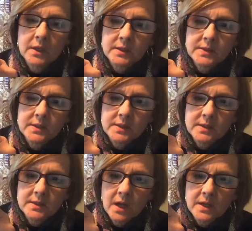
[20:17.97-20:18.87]
Since
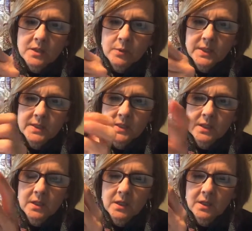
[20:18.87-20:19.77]
it's not
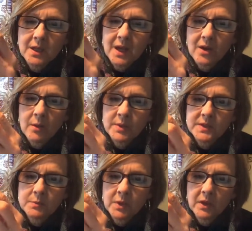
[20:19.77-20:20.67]
twisted, I'd
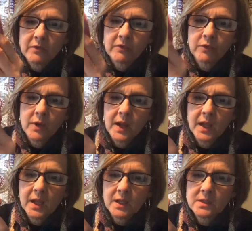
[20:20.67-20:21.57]
almost be
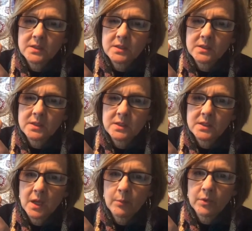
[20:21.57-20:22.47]
afraid to
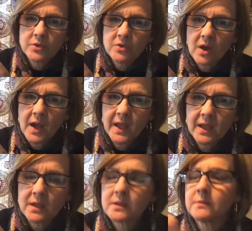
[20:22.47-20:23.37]
tumble dry it.